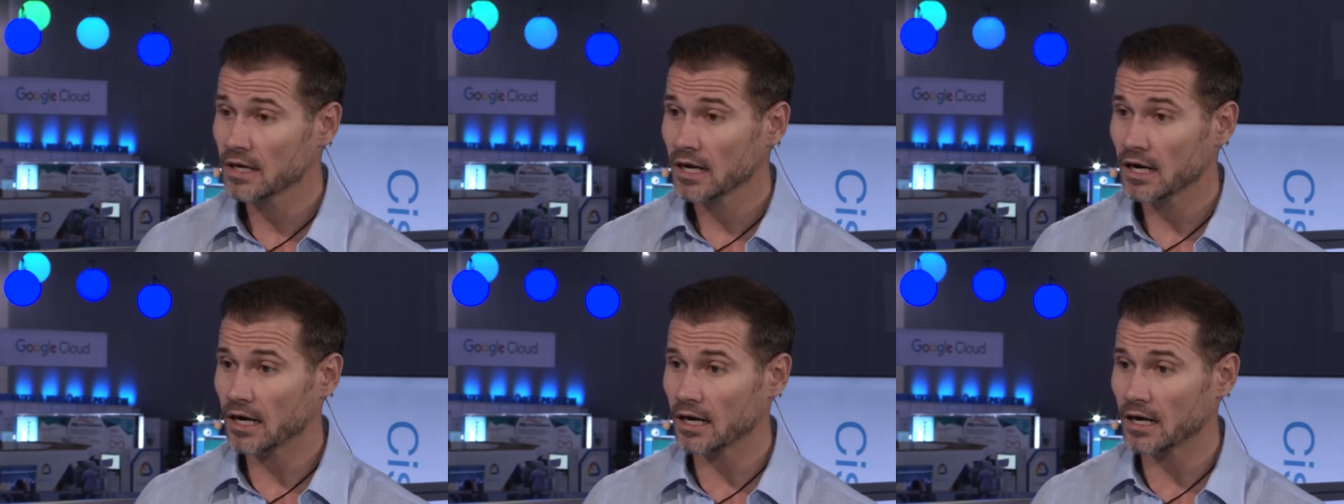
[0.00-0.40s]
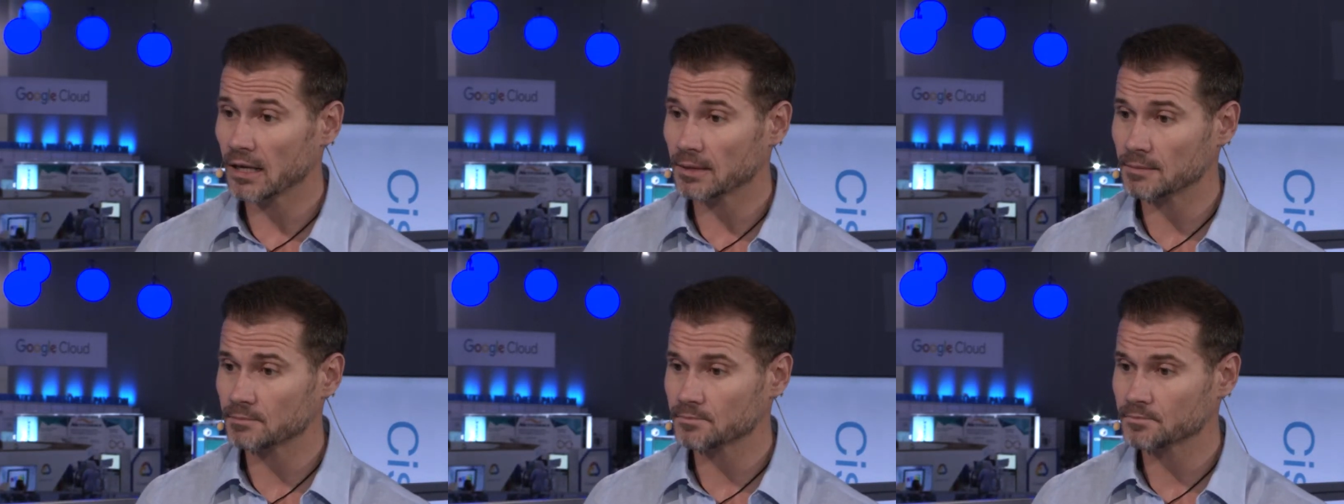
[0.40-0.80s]

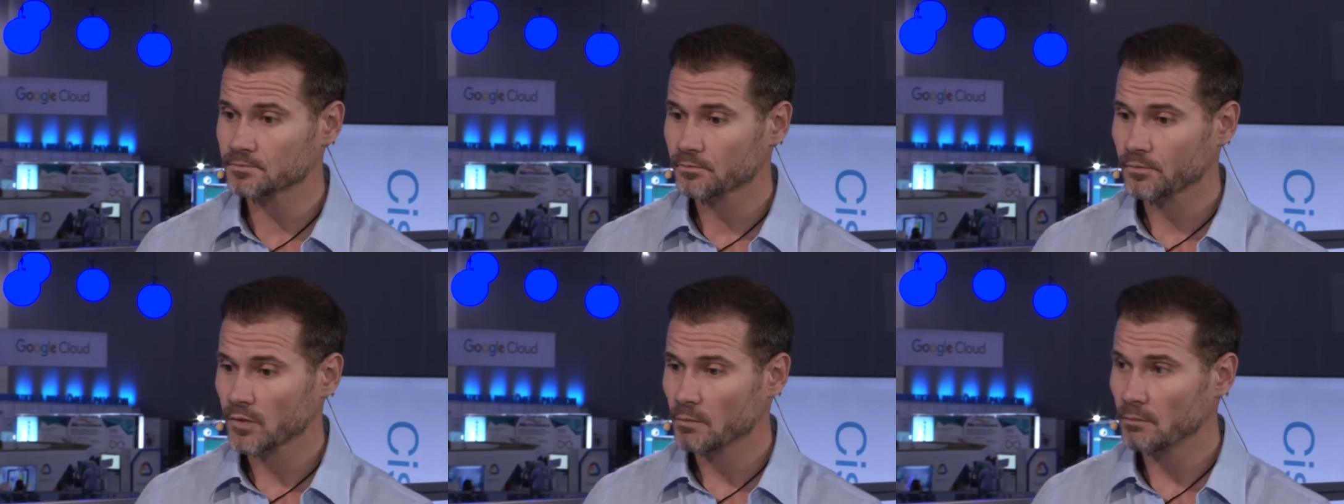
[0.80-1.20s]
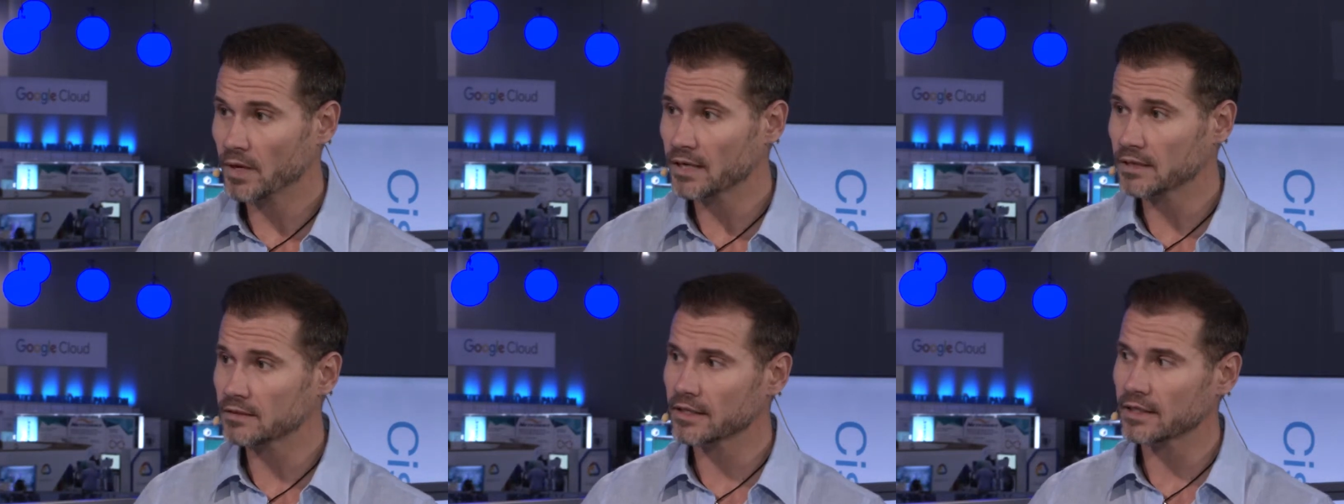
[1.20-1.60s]

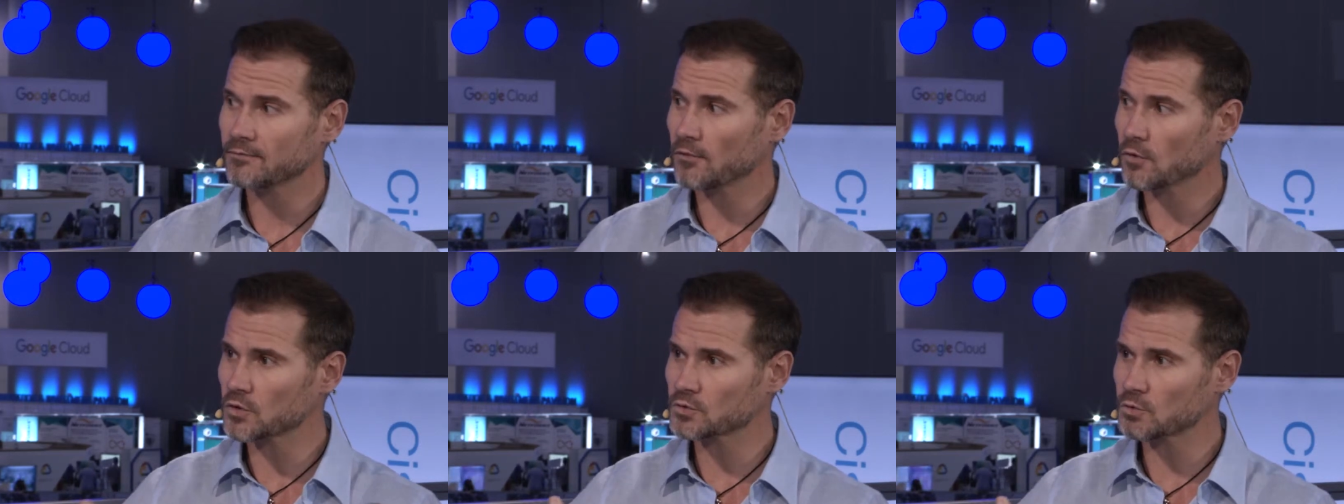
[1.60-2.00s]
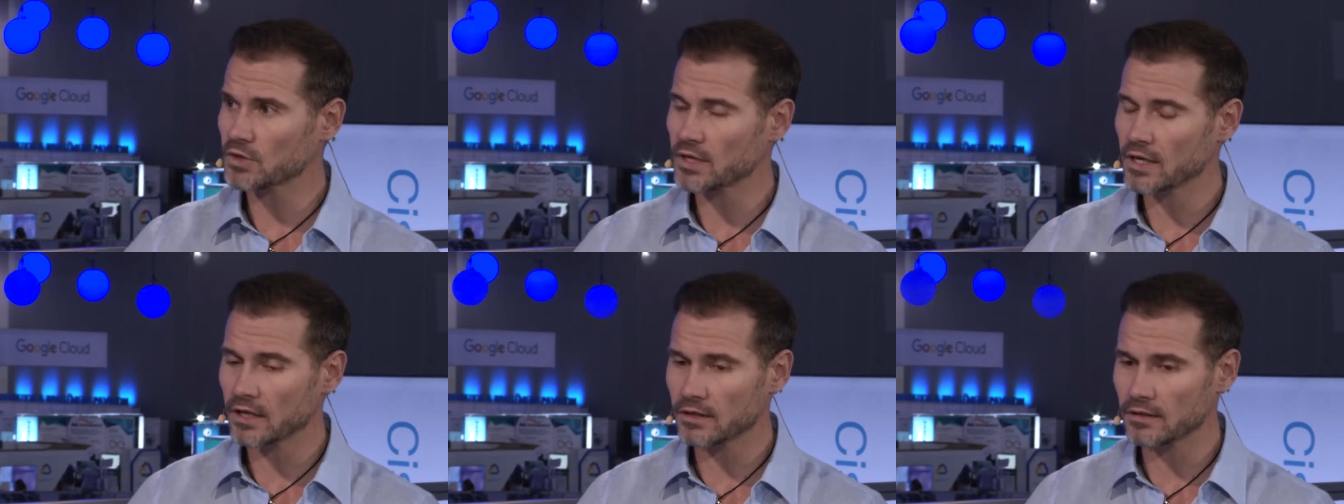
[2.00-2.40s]
But it falls
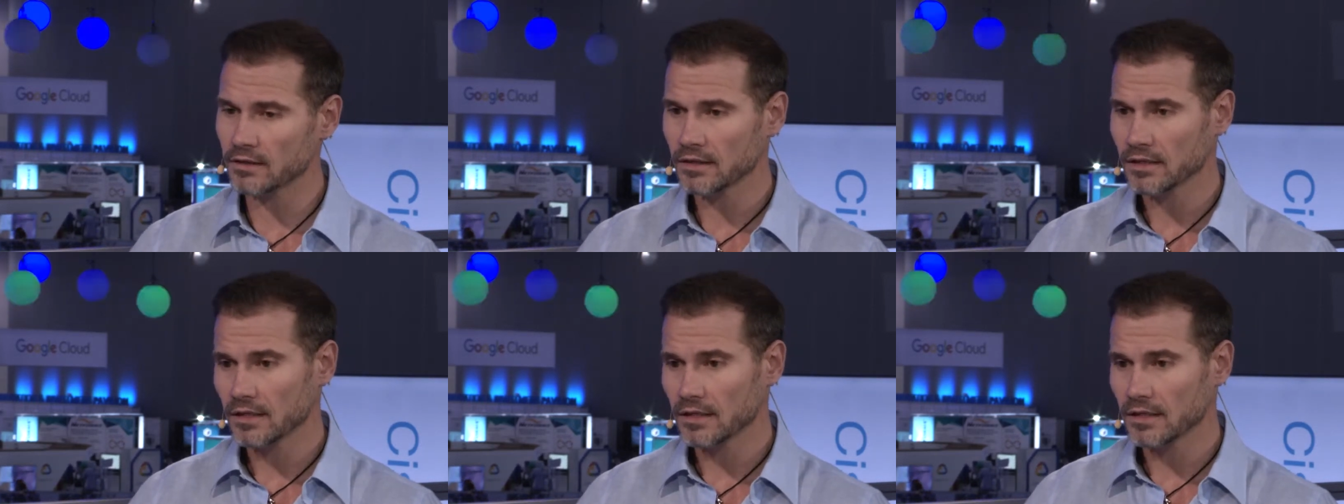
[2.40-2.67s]
within